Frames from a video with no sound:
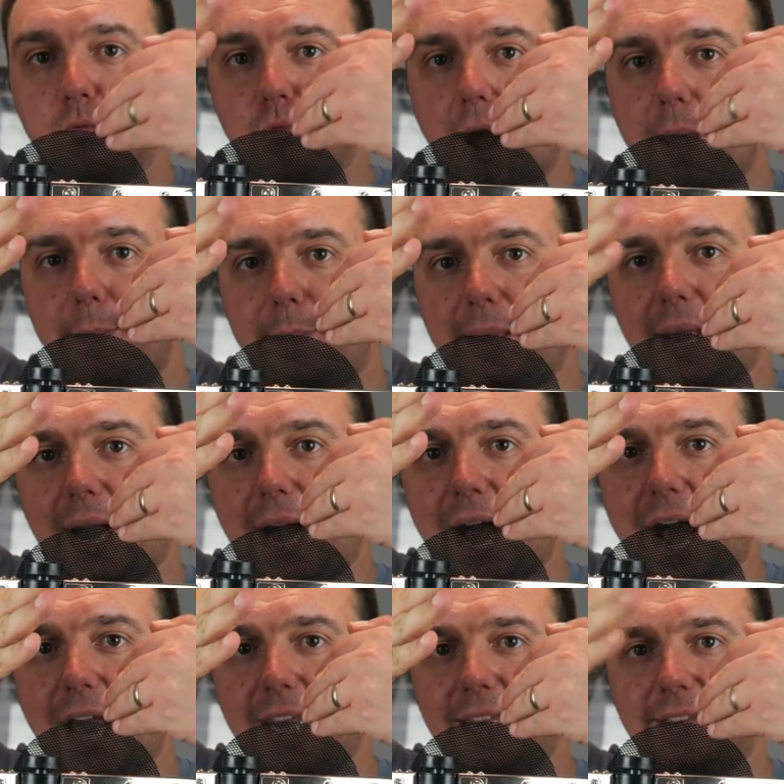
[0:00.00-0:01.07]
right
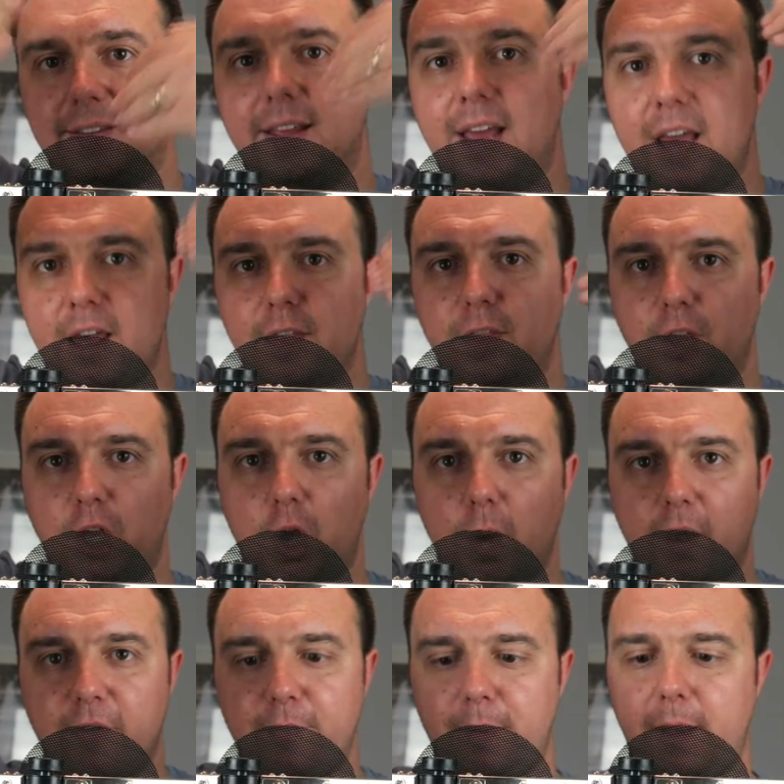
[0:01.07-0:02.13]
behind the
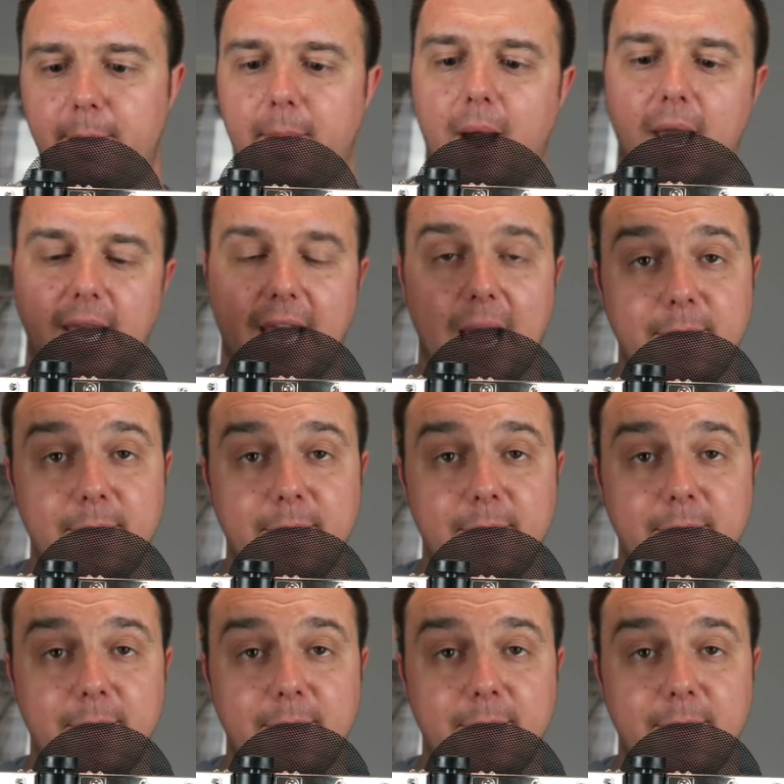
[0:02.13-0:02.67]
USB mic.